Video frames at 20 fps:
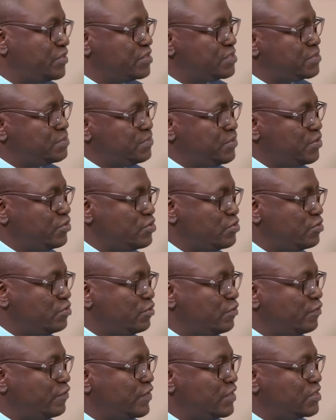this period
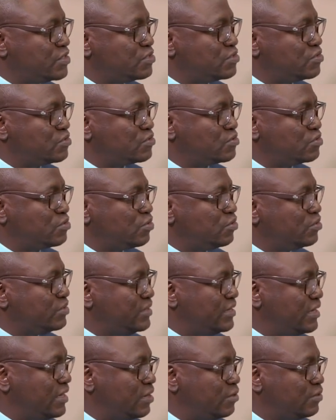of
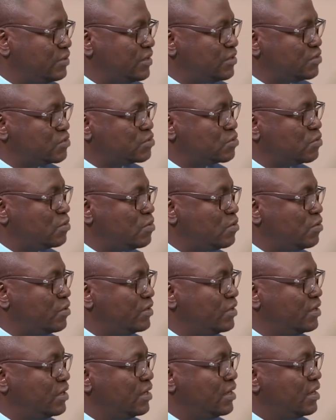slowdown and so
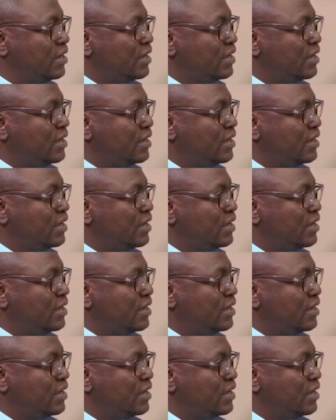on.